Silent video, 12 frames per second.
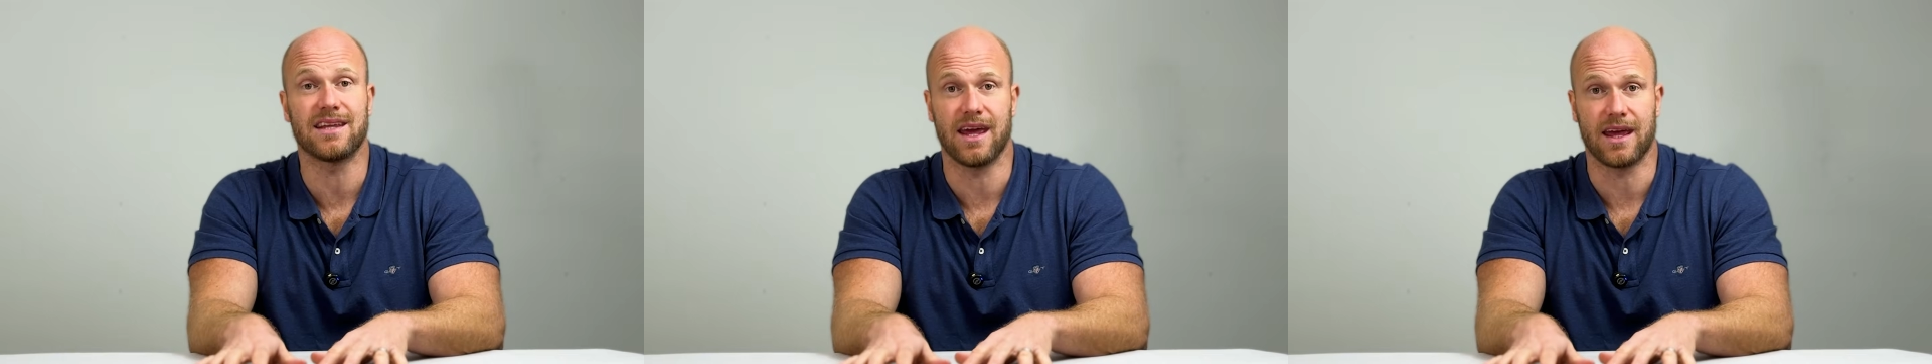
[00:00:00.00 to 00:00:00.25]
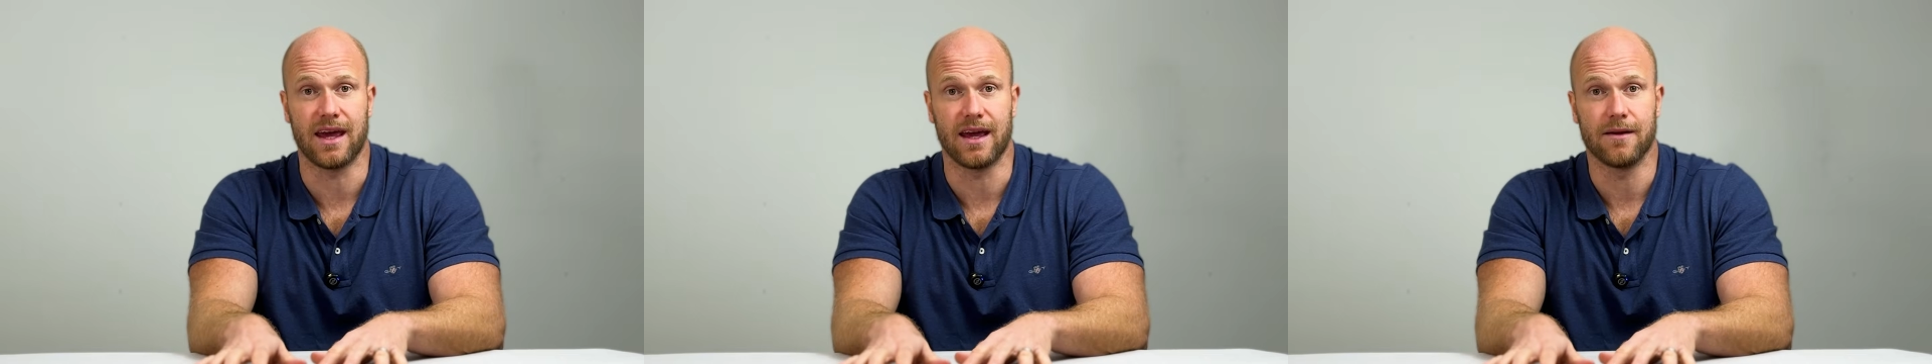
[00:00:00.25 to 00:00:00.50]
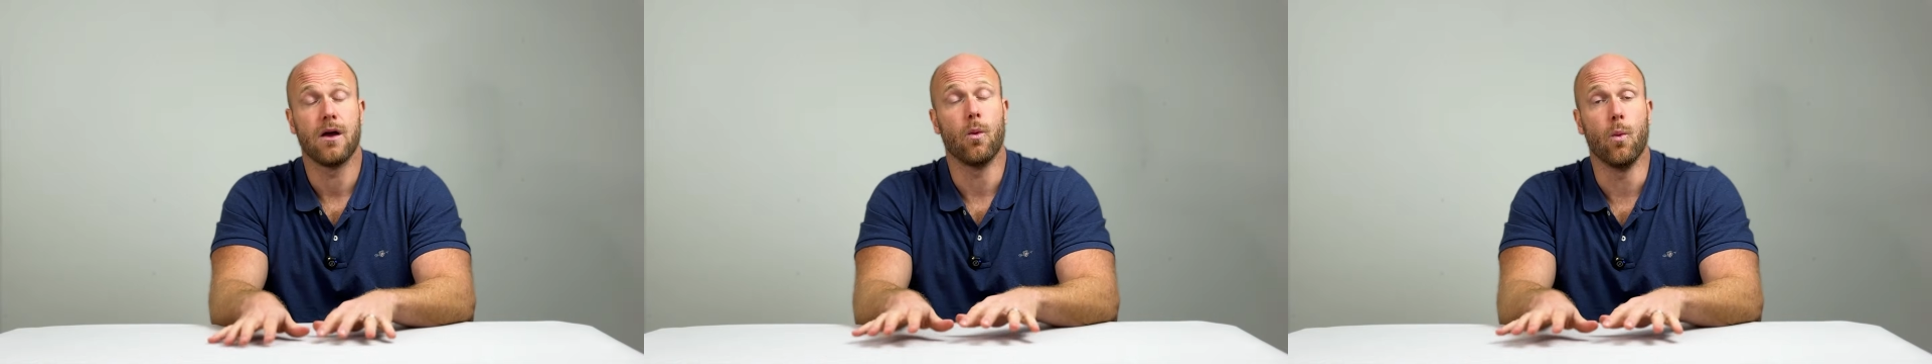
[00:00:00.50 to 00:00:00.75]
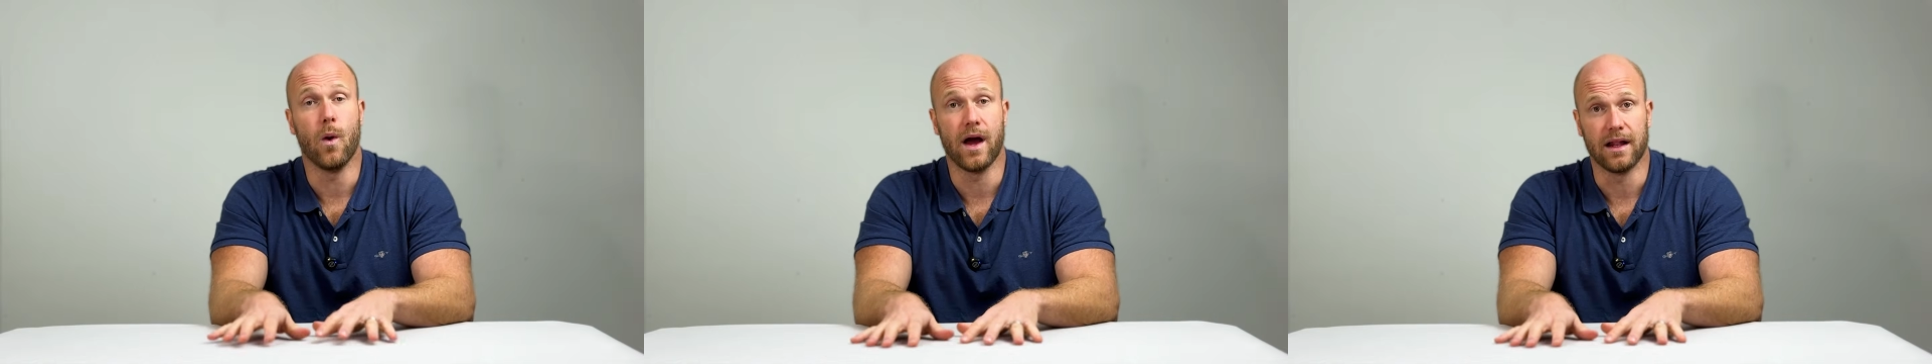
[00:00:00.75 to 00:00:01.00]
kicking?
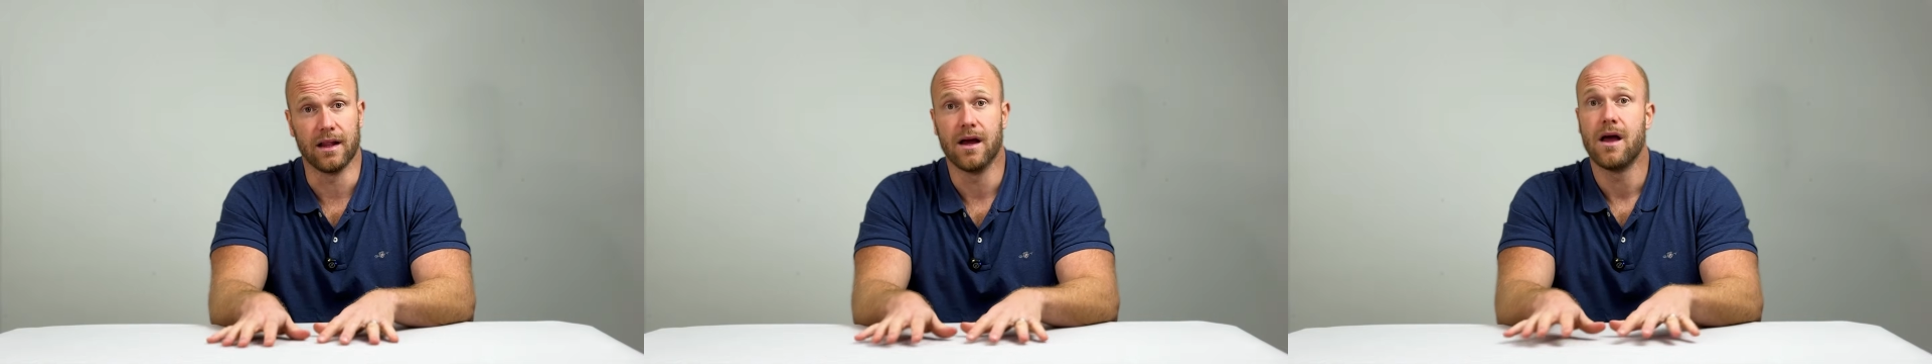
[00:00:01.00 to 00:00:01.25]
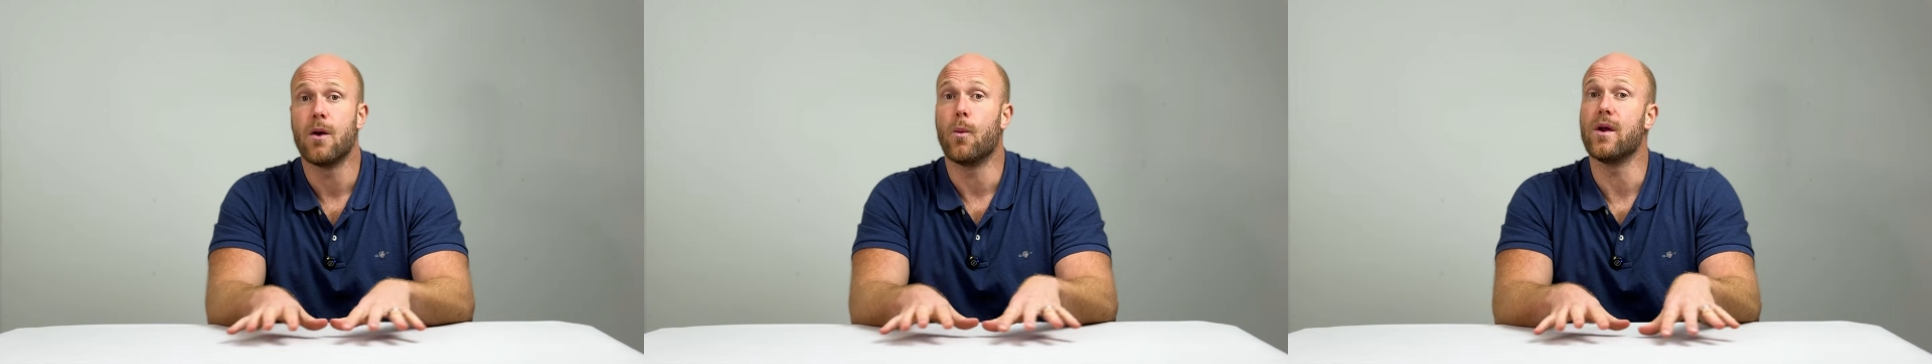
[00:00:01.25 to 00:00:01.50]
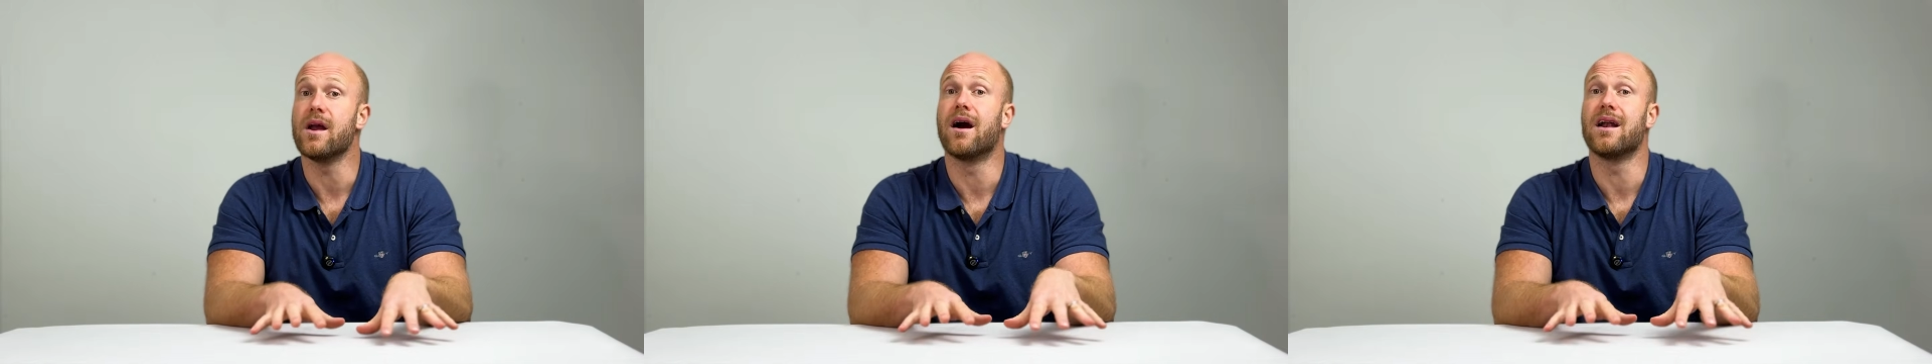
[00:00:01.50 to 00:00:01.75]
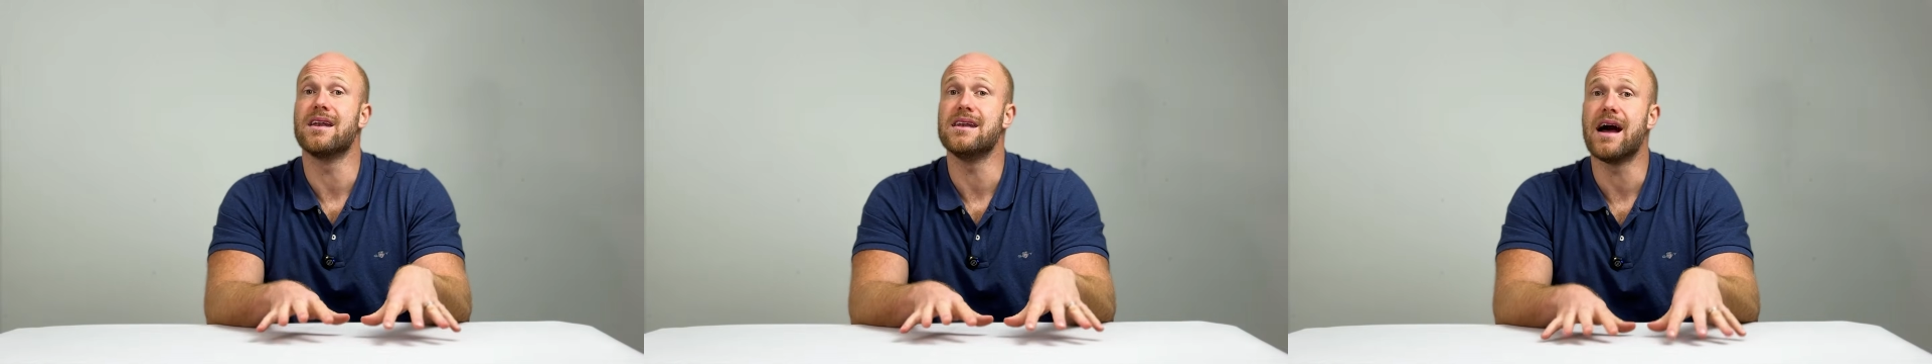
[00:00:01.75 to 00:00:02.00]
Well, we
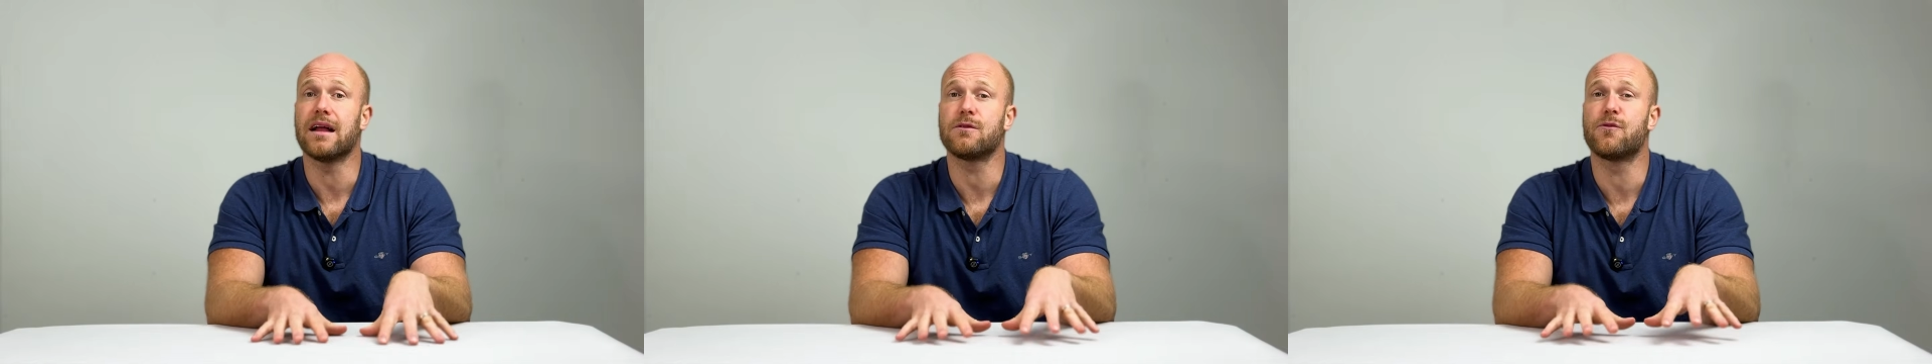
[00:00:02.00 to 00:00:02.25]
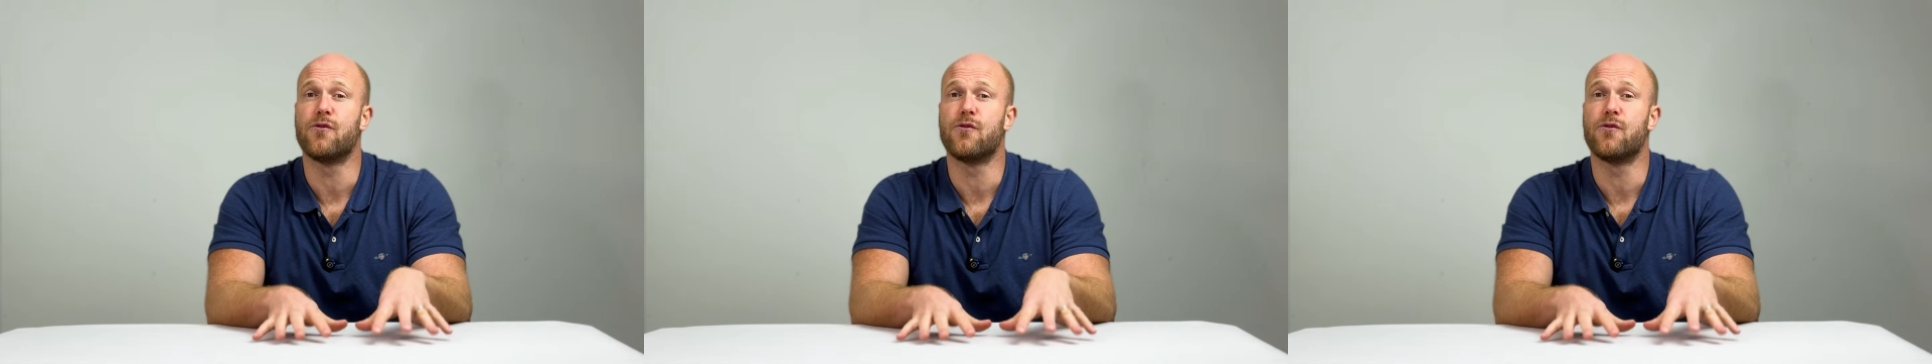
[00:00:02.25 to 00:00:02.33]
are not